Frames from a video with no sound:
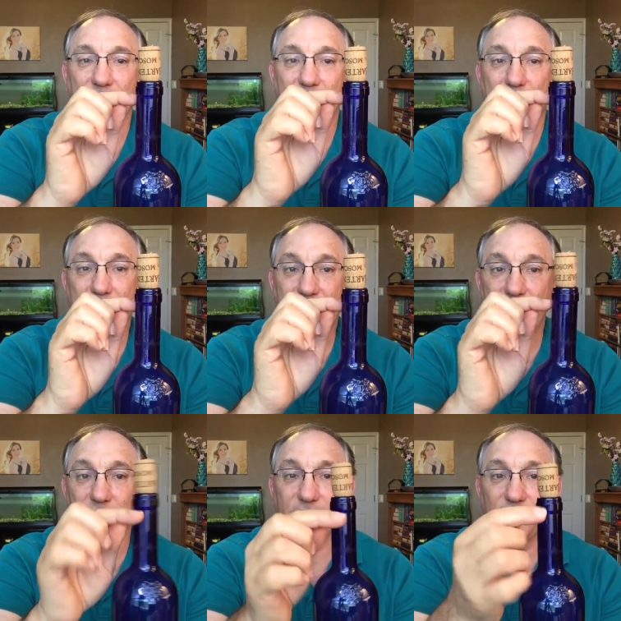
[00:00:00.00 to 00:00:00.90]
uh,
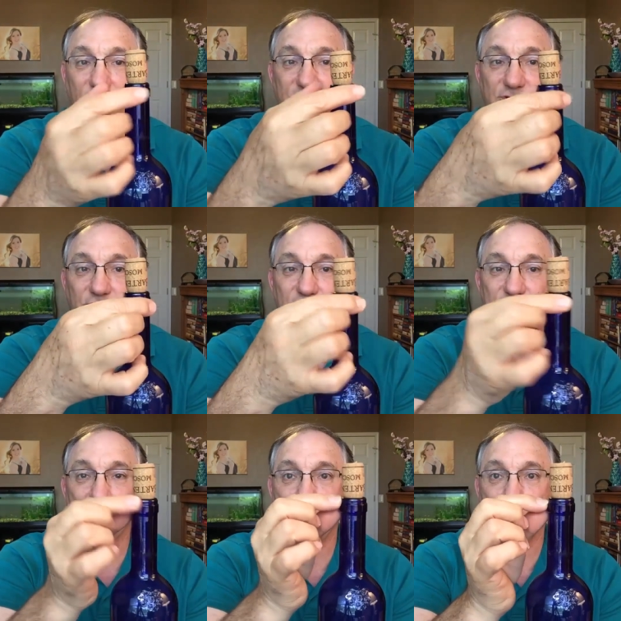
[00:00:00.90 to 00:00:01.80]
here first so
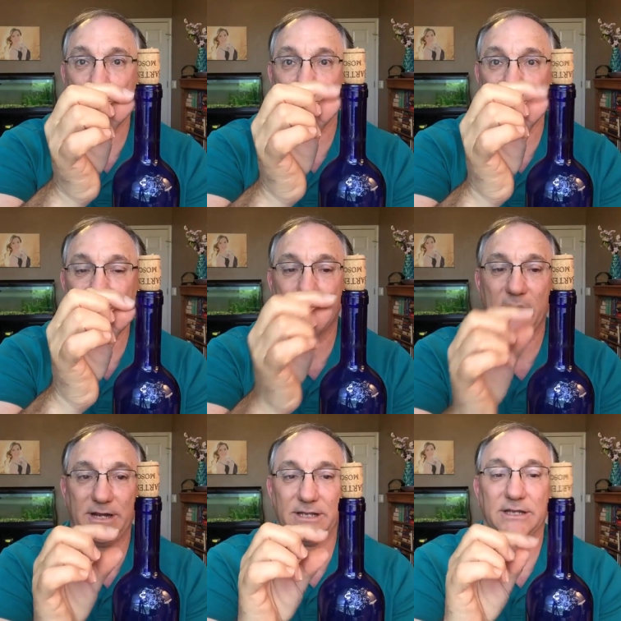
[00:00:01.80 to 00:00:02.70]
there's no lip
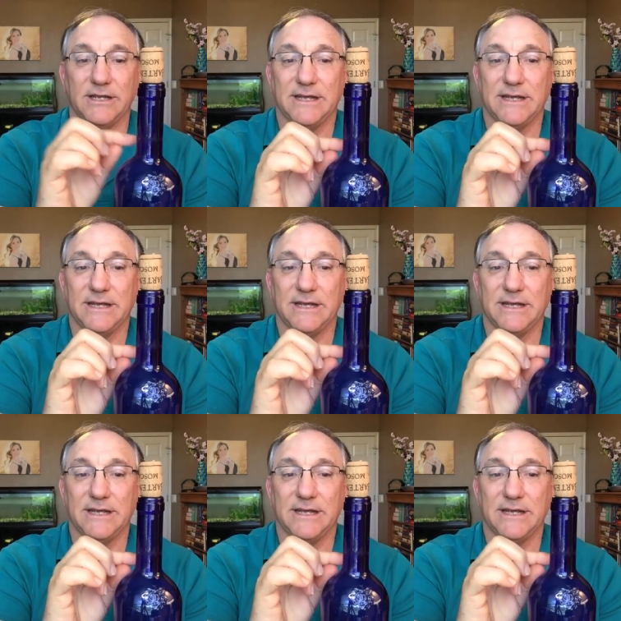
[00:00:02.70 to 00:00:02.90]
on it